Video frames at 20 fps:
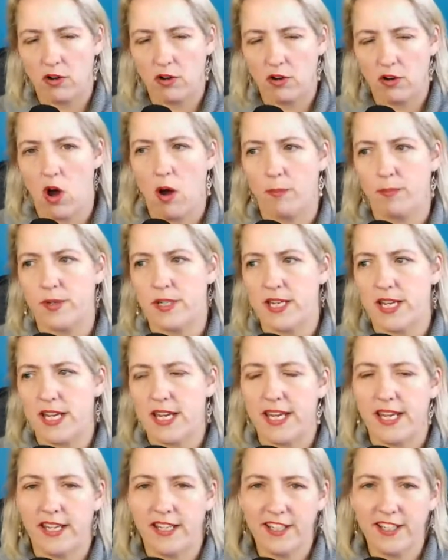not opt
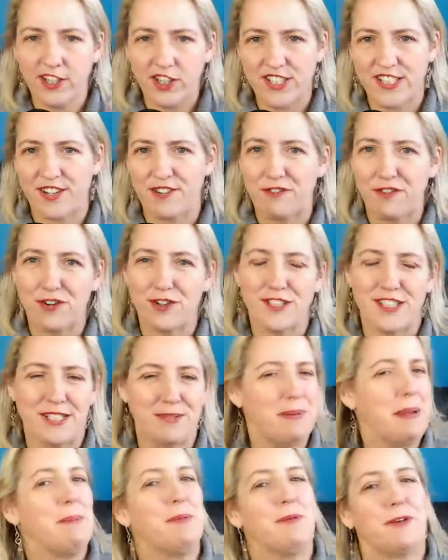in, because it
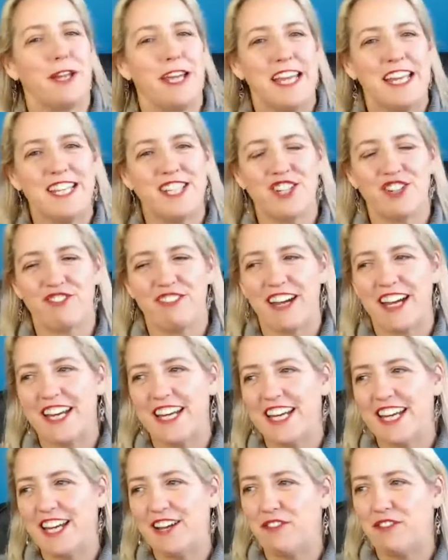forces people to
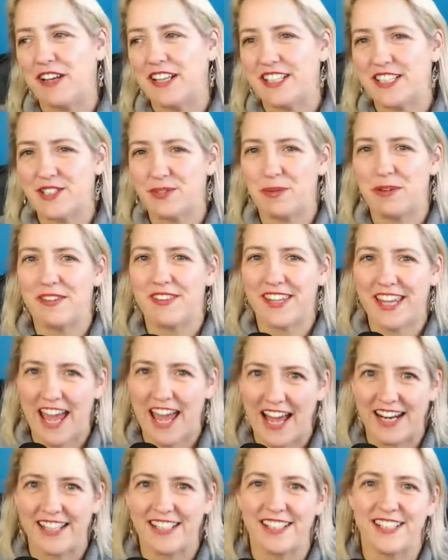integrate events with
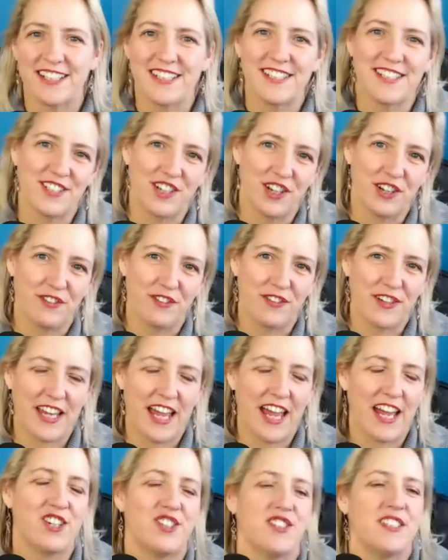calendars and
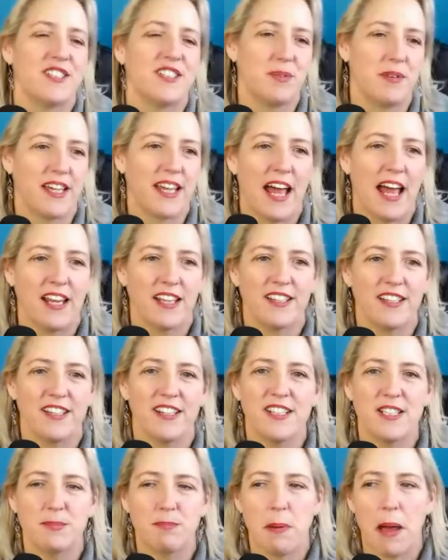notifications with their
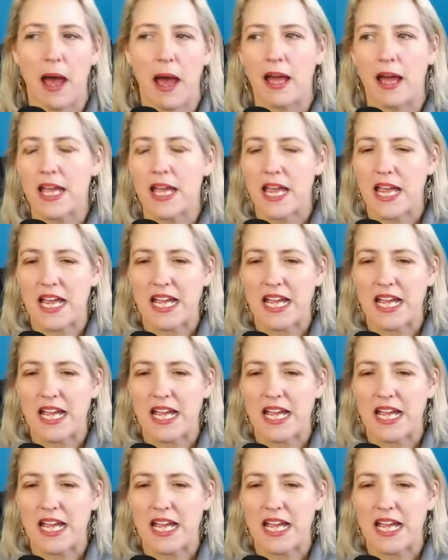calendars, but